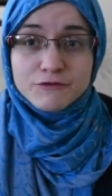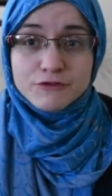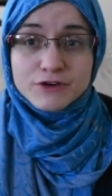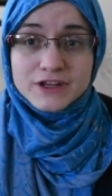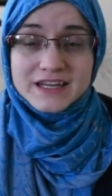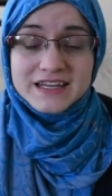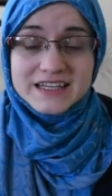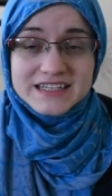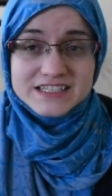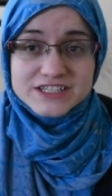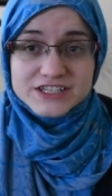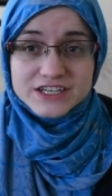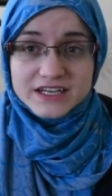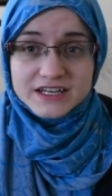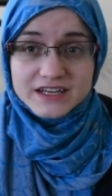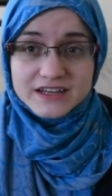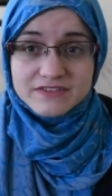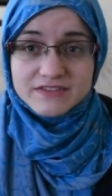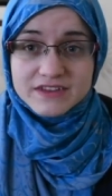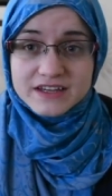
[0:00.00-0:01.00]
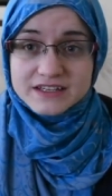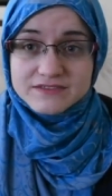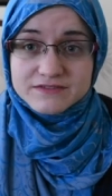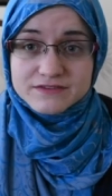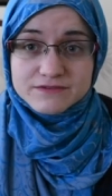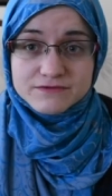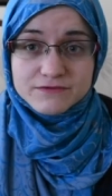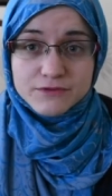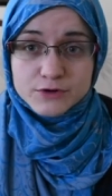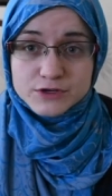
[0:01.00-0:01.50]
religion that
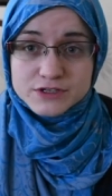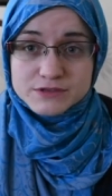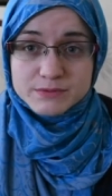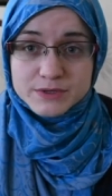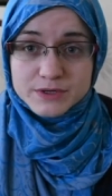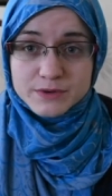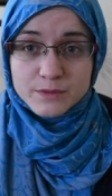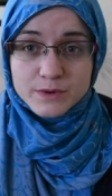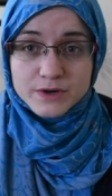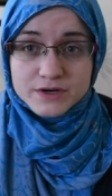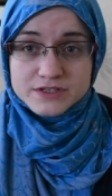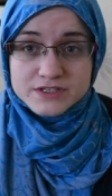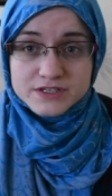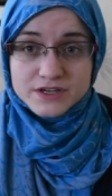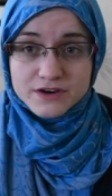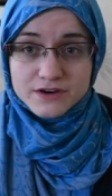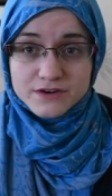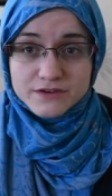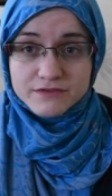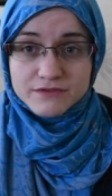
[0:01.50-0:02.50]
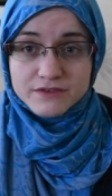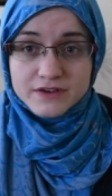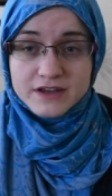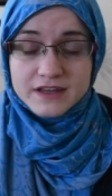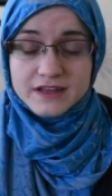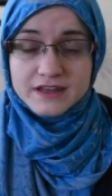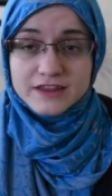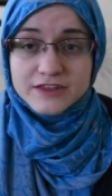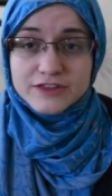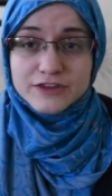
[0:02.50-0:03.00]
forced me to wear a scarf.
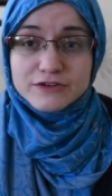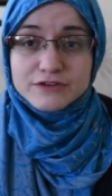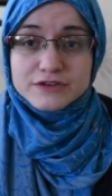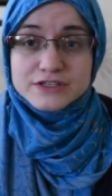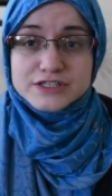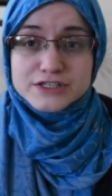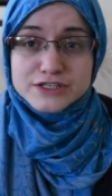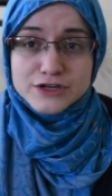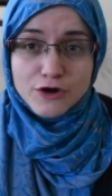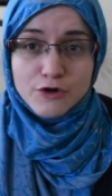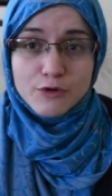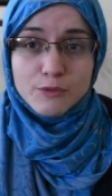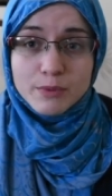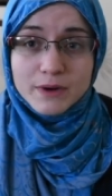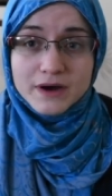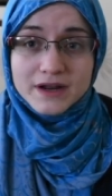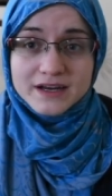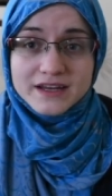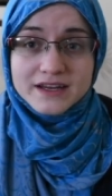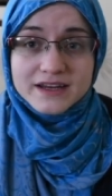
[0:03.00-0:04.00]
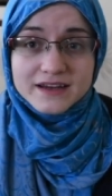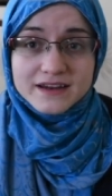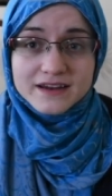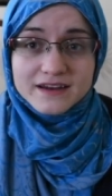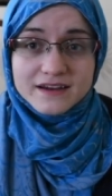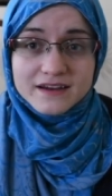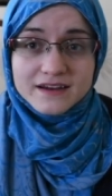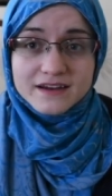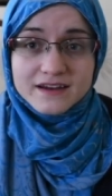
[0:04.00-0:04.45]
There is nobody